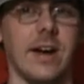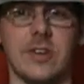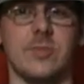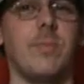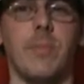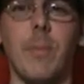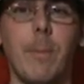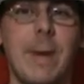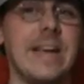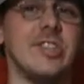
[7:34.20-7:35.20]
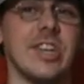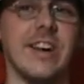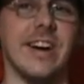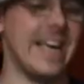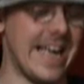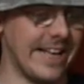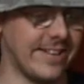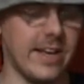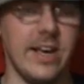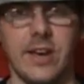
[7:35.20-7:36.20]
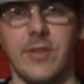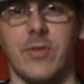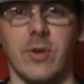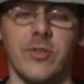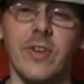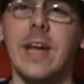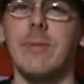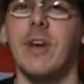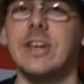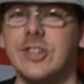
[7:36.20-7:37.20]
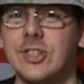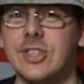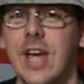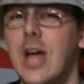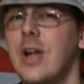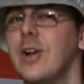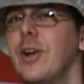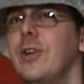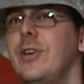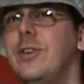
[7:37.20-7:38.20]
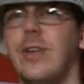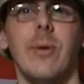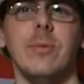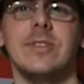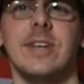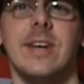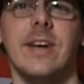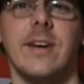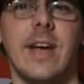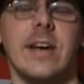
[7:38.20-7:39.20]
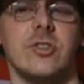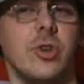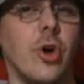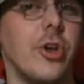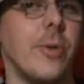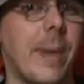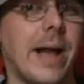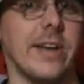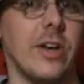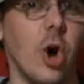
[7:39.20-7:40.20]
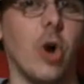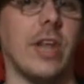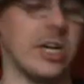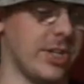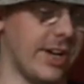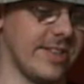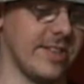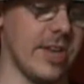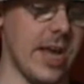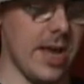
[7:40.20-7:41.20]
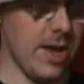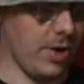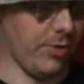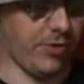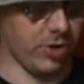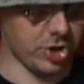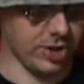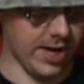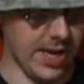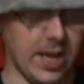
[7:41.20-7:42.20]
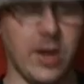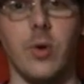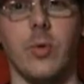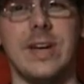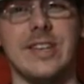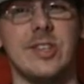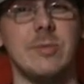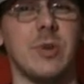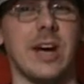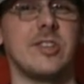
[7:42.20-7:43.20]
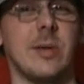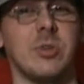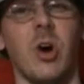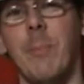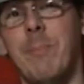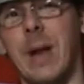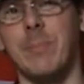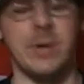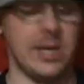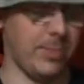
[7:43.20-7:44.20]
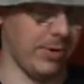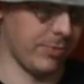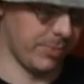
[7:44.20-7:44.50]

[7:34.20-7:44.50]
that's basically it. And if you want to think I'm racist, don't. Okay, it was good and bad in all nationalities. Unfortunately, we seem to accept a lot of bad people